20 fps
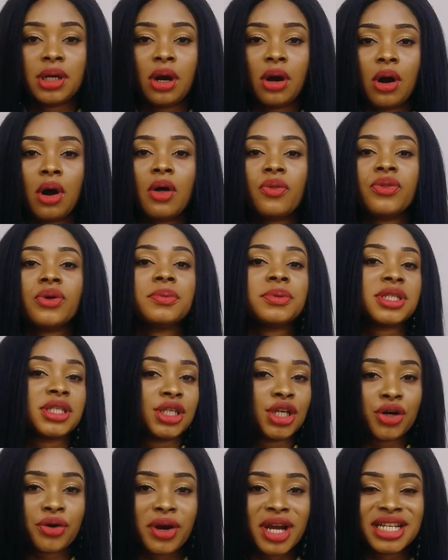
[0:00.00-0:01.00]
all the
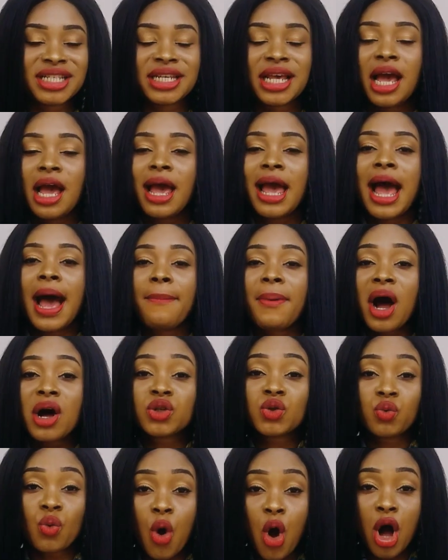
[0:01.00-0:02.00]
secrets
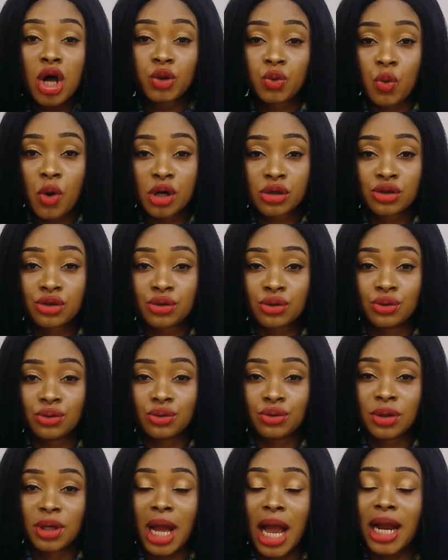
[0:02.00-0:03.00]
about World War II,
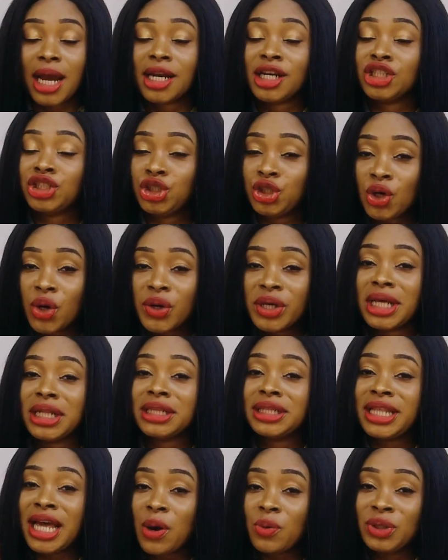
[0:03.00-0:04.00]
I can assure you that
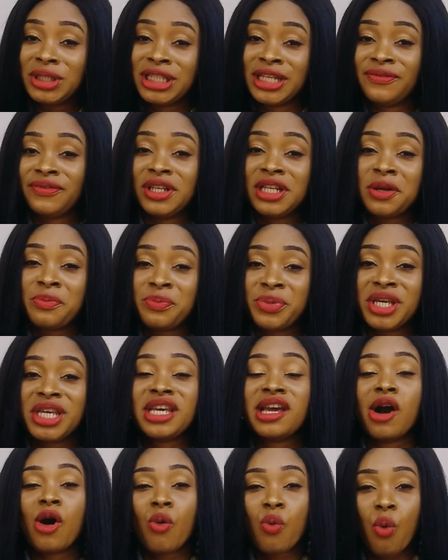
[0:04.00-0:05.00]
there would definitely
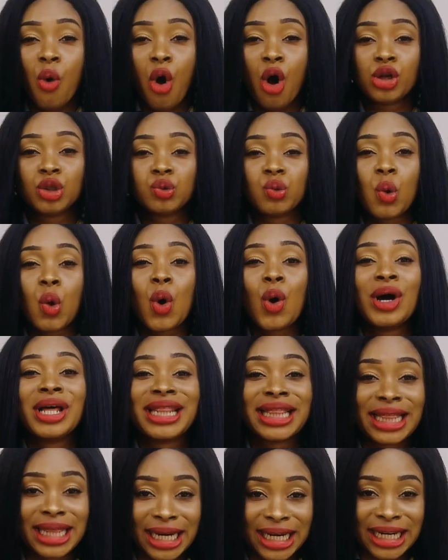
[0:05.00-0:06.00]
be a World War
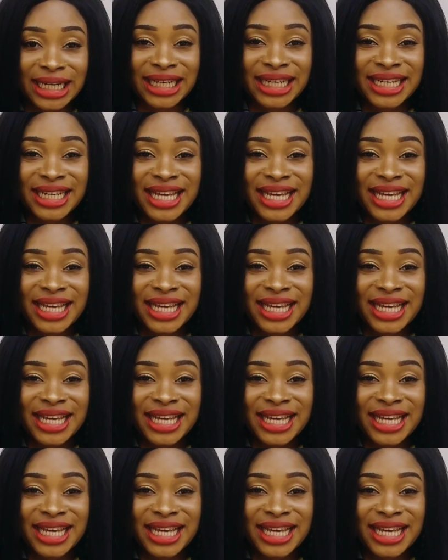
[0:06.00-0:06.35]
III.